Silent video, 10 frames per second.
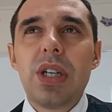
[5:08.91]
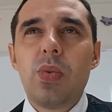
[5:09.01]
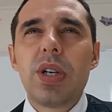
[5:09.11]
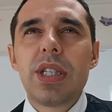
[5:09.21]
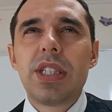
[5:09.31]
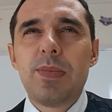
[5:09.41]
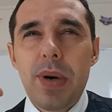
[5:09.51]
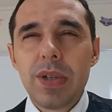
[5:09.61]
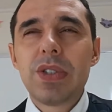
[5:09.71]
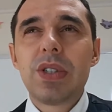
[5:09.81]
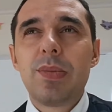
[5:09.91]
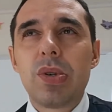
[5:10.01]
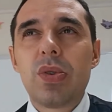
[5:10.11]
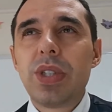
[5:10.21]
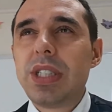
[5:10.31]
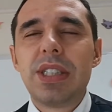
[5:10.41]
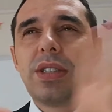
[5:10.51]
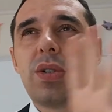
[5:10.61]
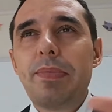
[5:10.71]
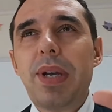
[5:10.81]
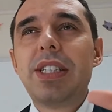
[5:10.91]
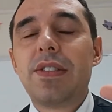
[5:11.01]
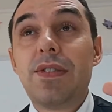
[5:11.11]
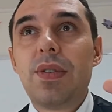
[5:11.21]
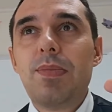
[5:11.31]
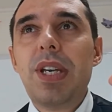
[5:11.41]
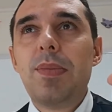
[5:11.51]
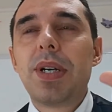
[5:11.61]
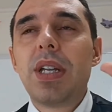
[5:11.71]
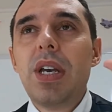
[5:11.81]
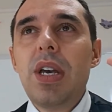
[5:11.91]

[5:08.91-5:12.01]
what's possible, which is so amazing for me, but